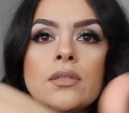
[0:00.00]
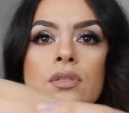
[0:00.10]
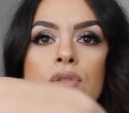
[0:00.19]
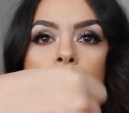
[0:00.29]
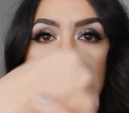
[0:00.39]

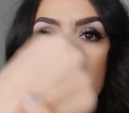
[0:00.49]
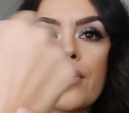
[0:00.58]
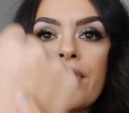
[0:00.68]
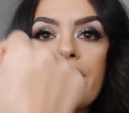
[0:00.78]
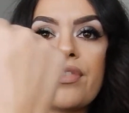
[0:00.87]

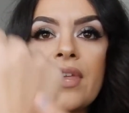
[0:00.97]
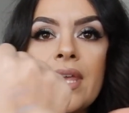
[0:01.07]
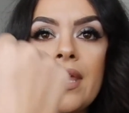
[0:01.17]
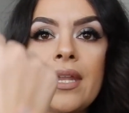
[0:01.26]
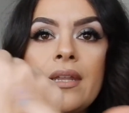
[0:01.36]
Super
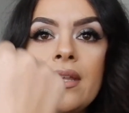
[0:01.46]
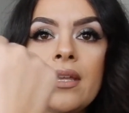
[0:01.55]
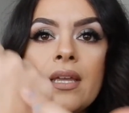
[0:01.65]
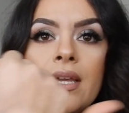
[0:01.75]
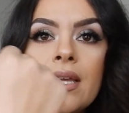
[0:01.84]
thin.
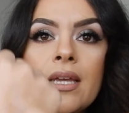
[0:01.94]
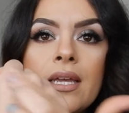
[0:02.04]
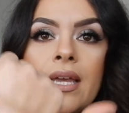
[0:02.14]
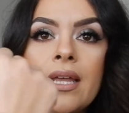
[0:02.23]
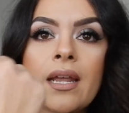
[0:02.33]

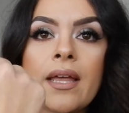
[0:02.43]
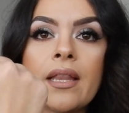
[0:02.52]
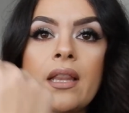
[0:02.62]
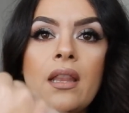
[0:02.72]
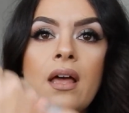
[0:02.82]
And
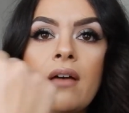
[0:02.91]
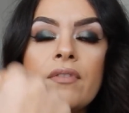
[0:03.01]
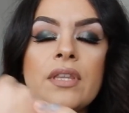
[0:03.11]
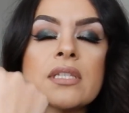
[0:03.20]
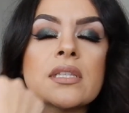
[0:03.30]
I
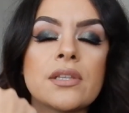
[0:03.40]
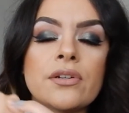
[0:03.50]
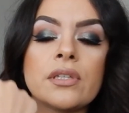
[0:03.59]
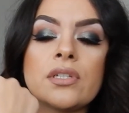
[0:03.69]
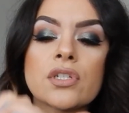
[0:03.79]
love this.
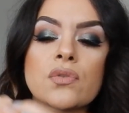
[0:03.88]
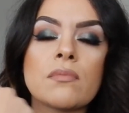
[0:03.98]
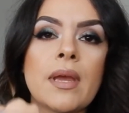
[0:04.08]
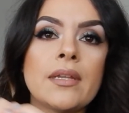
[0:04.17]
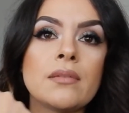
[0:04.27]
Literally just
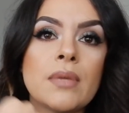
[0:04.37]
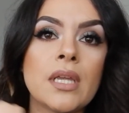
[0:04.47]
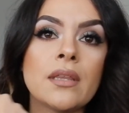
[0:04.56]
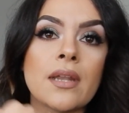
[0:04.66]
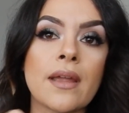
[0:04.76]
reminded
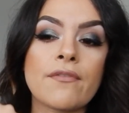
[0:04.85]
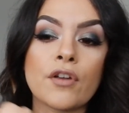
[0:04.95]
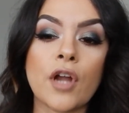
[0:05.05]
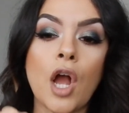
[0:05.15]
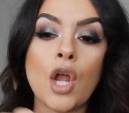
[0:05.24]
me that I
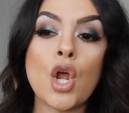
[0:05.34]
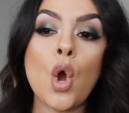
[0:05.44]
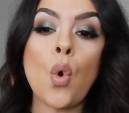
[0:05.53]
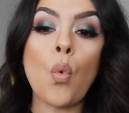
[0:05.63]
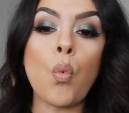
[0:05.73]
forgot
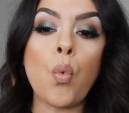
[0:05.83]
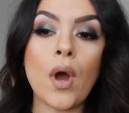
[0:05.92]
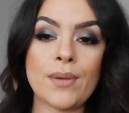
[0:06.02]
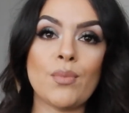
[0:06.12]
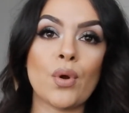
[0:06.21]

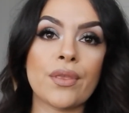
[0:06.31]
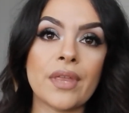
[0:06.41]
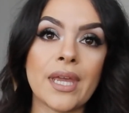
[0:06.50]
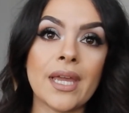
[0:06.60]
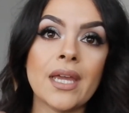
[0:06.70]
one more
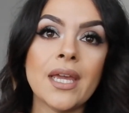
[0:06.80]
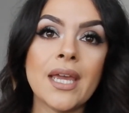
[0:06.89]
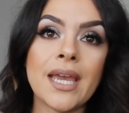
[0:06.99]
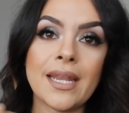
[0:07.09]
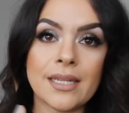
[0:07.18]
thing,
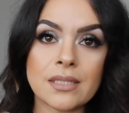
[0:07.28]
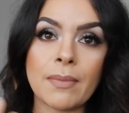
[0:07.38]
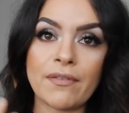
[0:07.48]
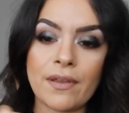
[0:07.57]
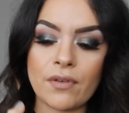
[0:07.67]
and it's
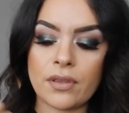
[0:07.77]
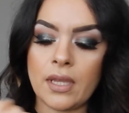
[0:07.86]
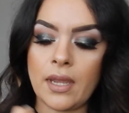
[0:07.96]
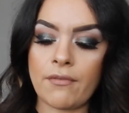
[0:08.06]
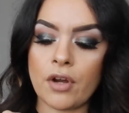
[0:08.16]
my favorite
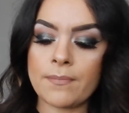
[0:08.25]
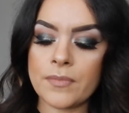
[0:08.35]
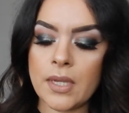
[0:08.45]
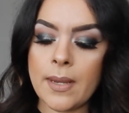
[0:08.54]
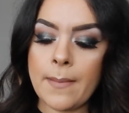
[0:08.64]
thing ever.
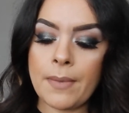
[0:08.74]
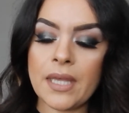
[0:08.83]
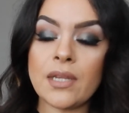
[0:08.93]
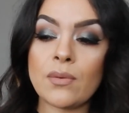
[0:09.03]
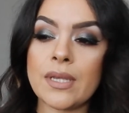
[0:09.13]

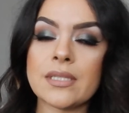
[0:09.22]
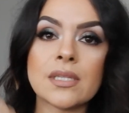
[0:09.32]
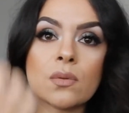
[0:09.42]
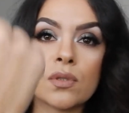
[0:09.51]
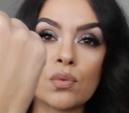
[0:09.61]
But anyways,
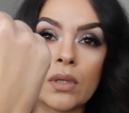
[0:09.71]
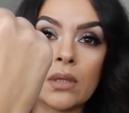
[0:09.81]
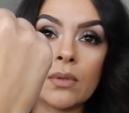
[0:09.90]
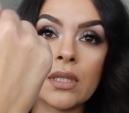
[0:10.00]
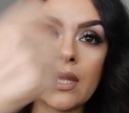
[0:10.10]
this one's
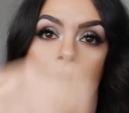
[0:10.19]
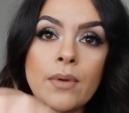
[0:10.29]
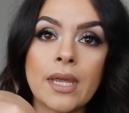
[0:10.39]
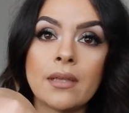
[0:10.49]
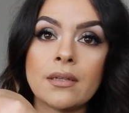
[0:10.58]
really, really
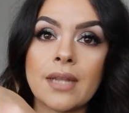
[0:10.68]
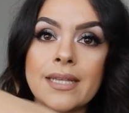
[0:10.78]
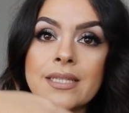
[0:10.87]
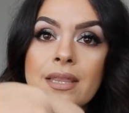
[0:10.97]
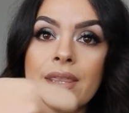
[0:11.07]
lightweight,
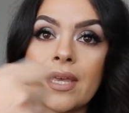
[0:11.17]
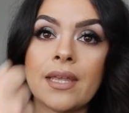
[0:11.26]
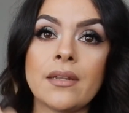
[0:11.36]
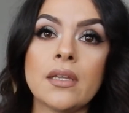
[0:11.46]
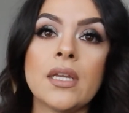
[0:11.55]
nice and
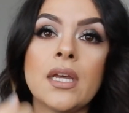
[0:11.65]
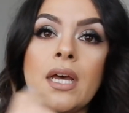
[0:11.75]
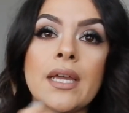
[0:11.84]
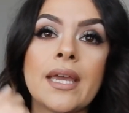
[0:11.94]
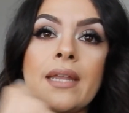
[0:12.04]
thin.
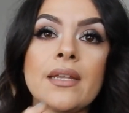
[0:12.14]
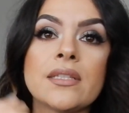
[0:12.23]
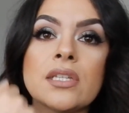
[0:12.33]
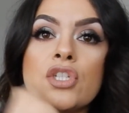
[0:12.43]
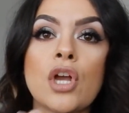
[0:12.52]
Again,
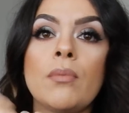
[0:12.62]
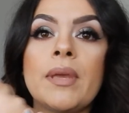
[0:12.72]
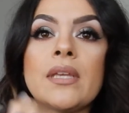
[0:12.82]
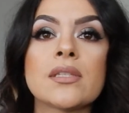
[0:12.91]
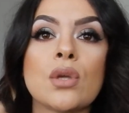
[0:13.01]
it's a gel
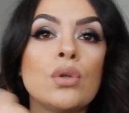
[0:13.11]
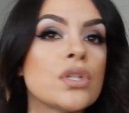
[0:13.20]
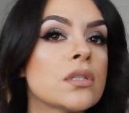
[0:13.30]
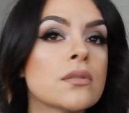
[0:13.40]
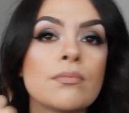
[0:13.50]
base, so it
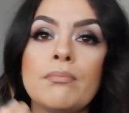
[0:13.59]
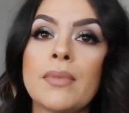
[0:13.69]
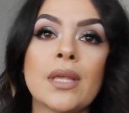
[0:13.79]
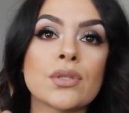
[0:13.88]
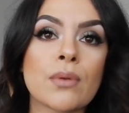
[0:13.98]
just
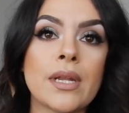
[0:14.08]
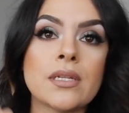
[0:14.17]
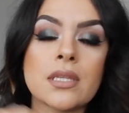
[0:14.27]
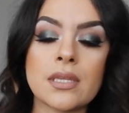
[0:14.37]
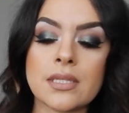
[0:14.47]
melts right
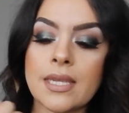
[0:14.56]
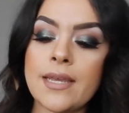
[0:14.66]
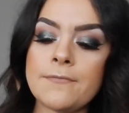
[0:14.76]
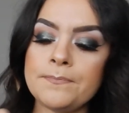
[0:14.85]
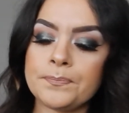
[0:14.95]
into the
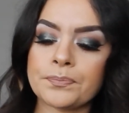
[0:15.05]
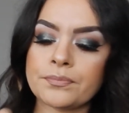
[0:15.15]
skin.